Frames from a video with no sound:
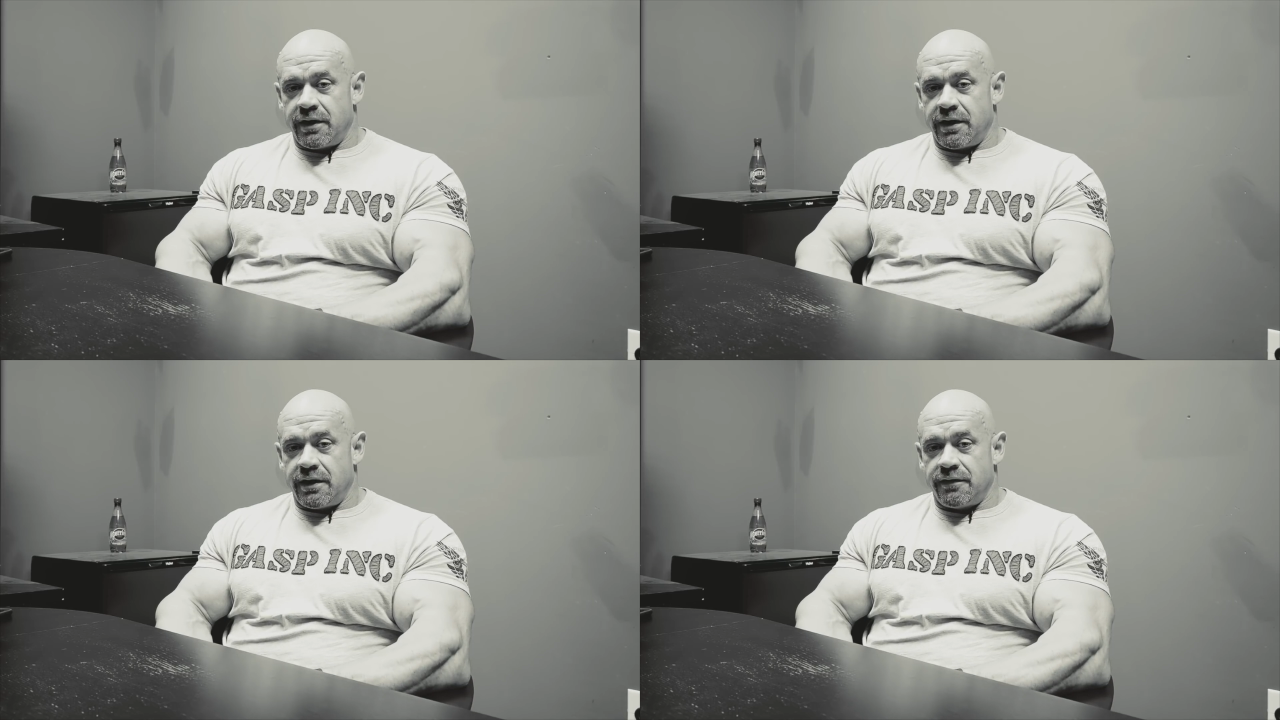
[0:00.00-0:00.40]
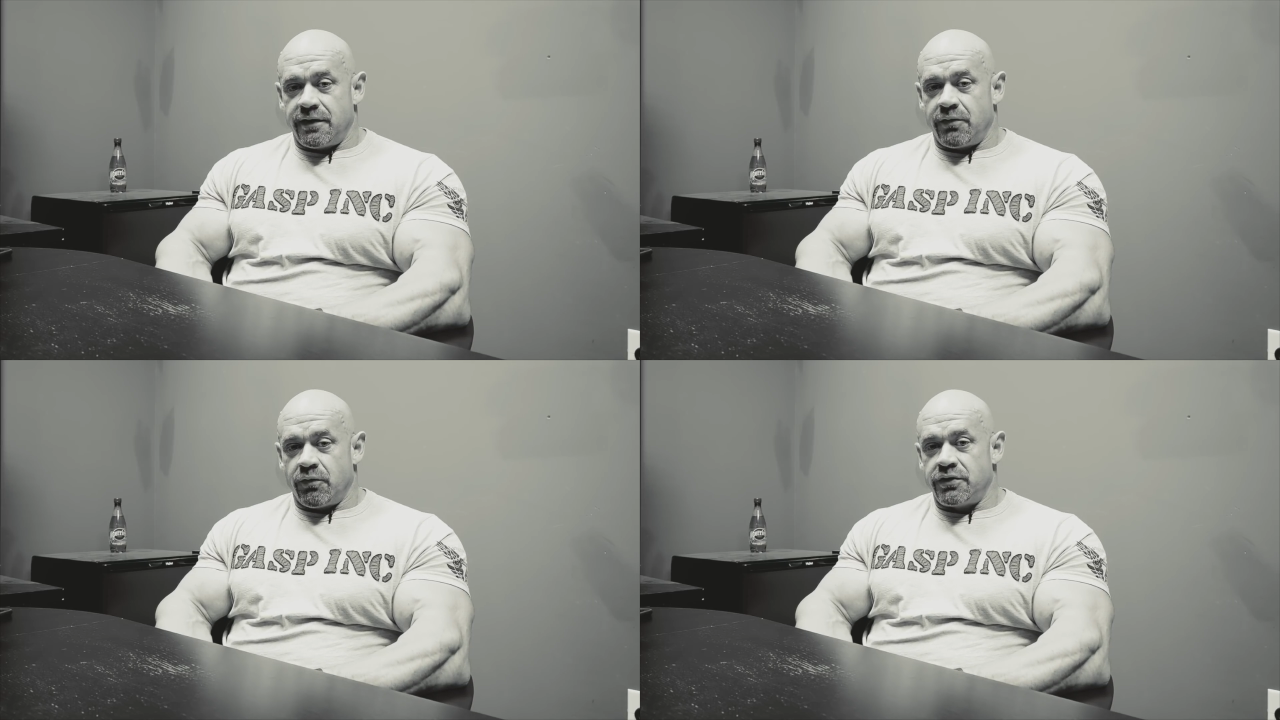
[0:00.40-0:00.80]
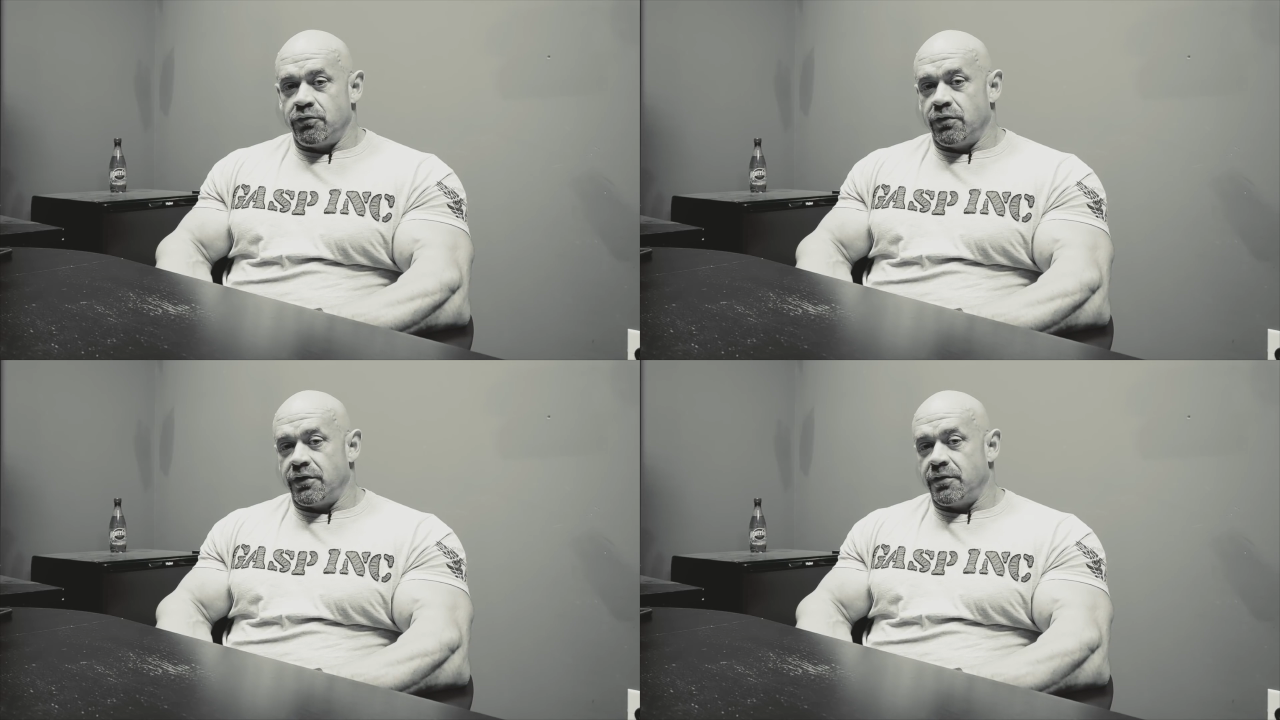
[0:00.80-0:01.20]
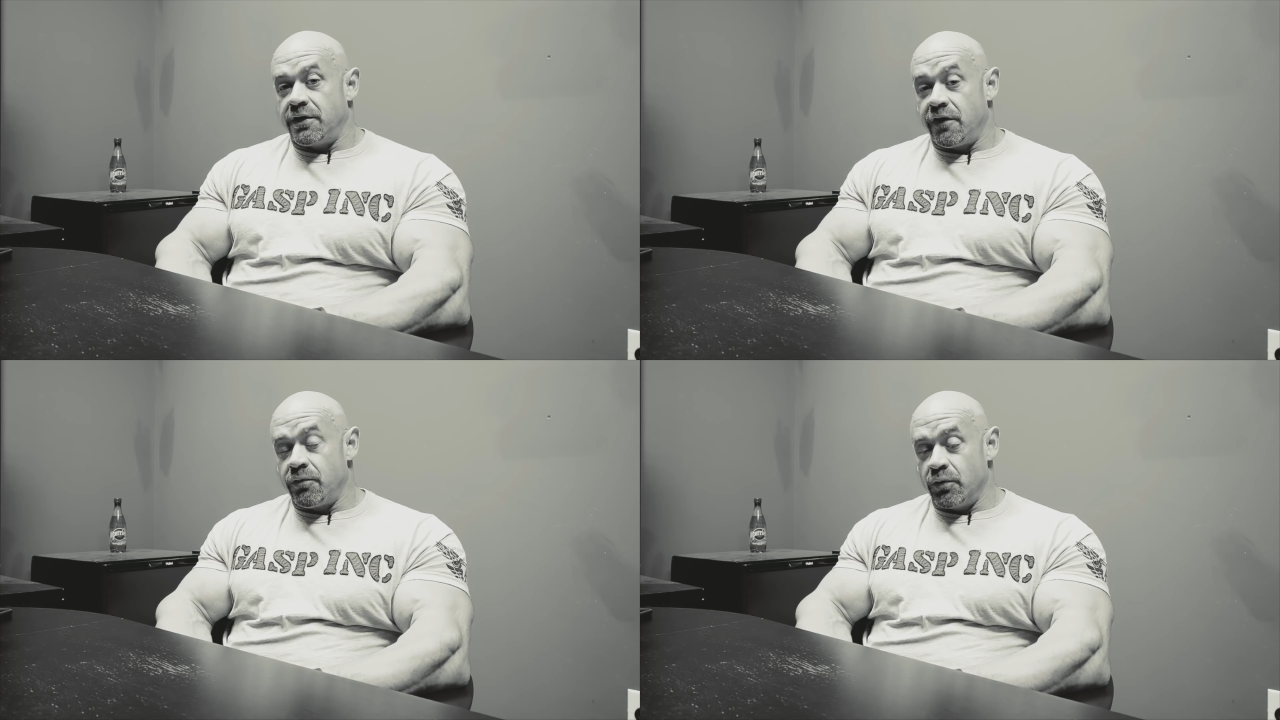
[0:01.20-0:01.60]
And then once you learn to
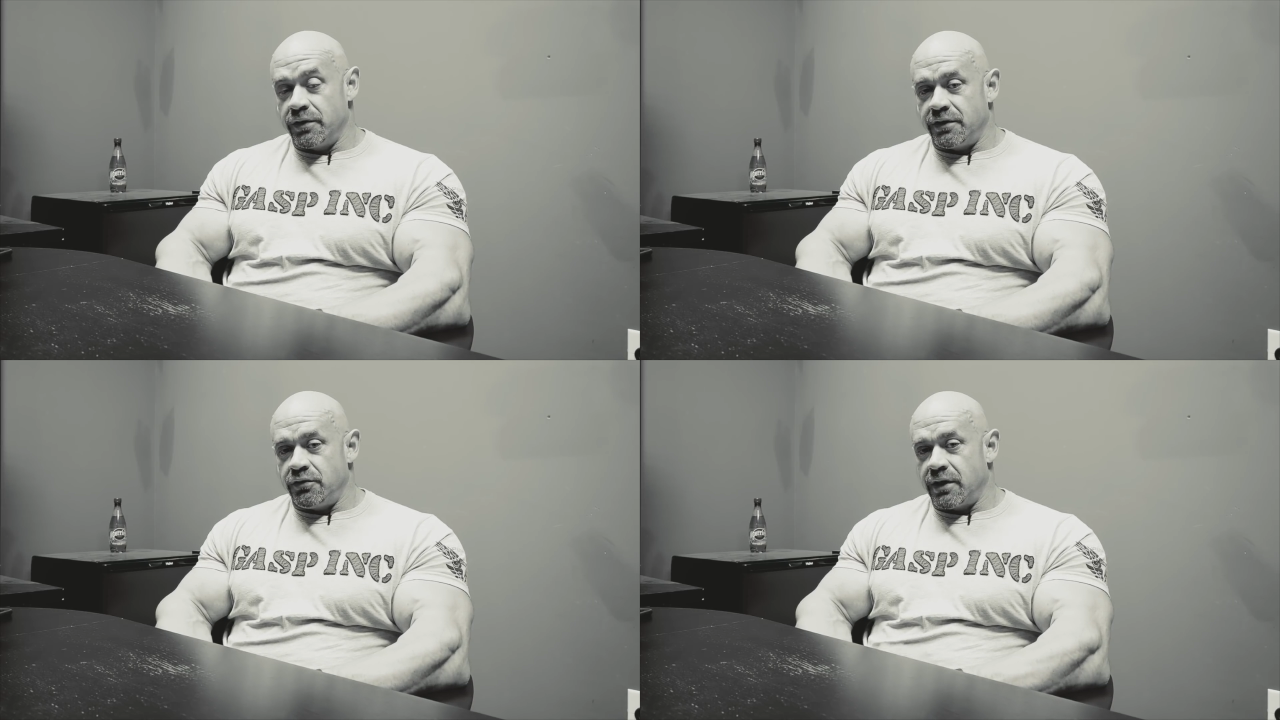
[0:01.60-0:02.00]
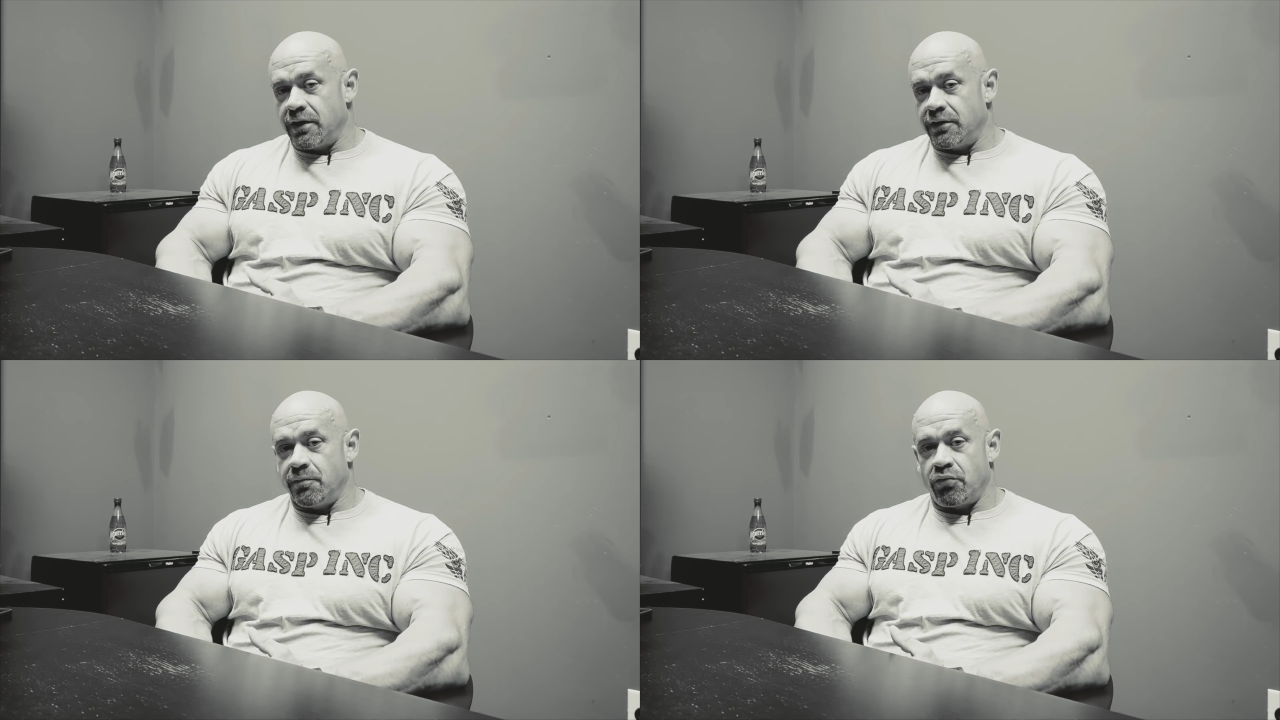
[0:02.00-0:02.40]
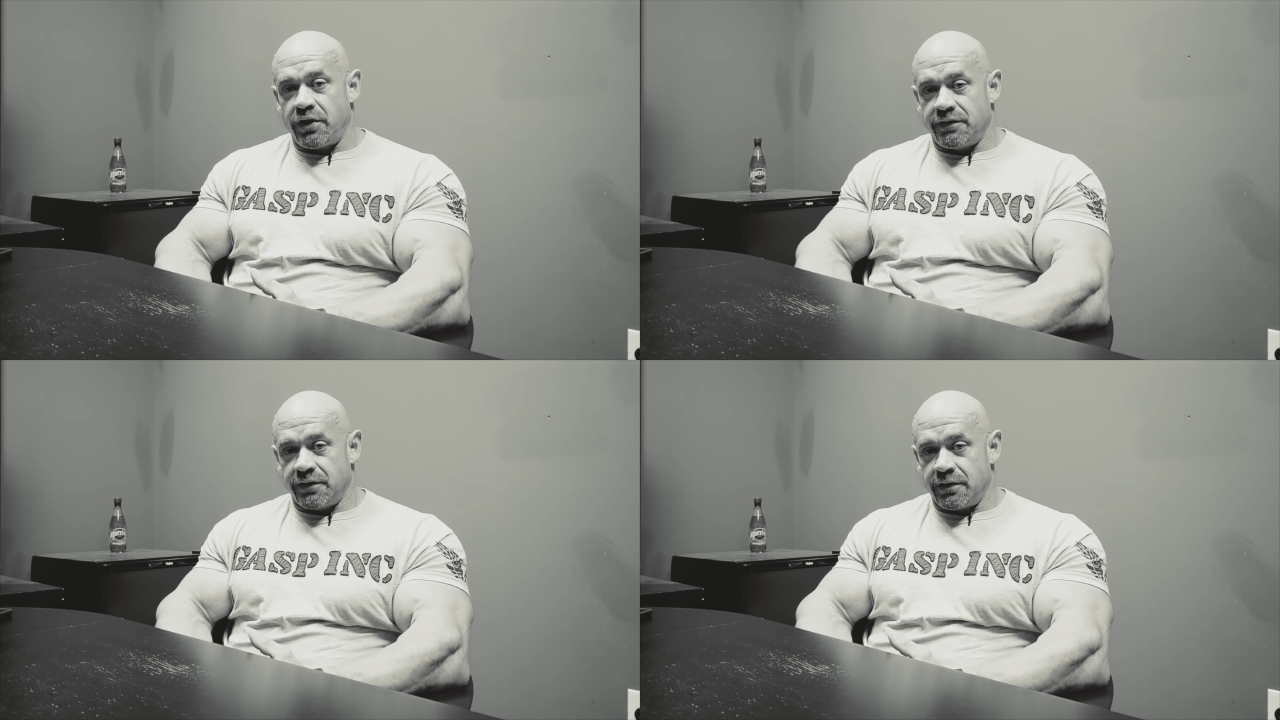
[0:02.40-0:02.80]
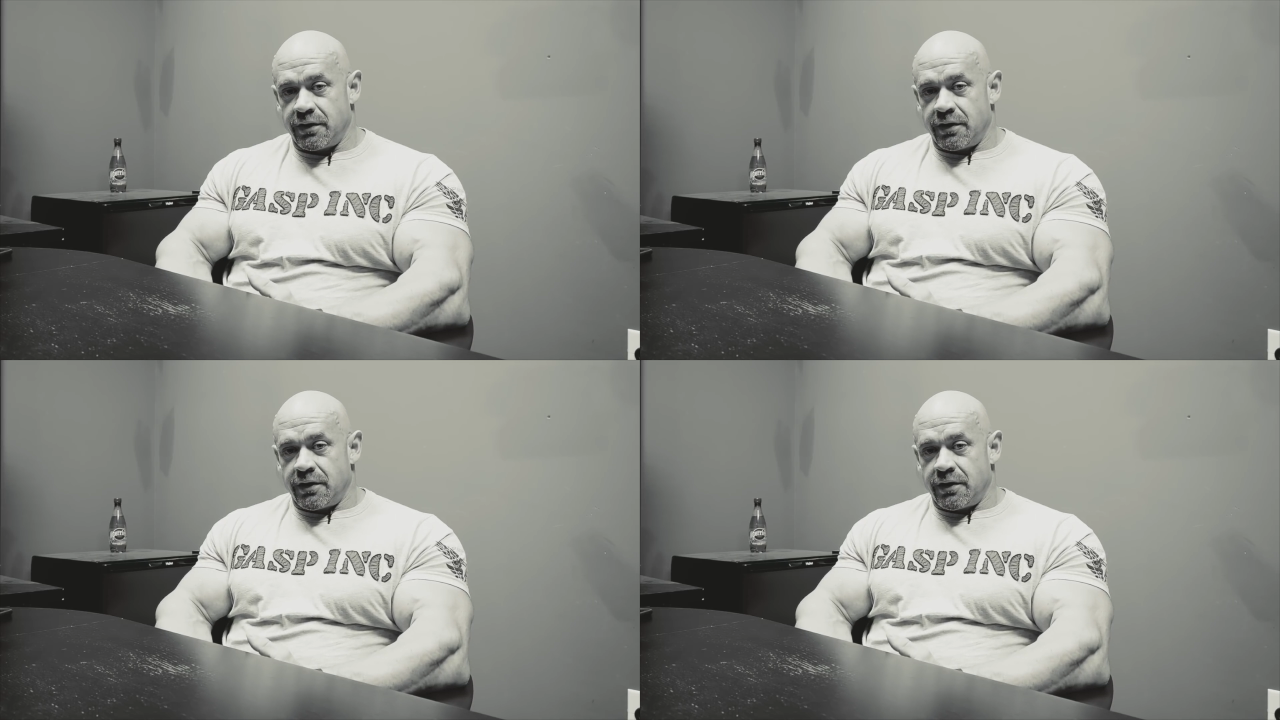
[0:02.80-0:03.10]
be comfortable with it, you gotta learn to embrace it.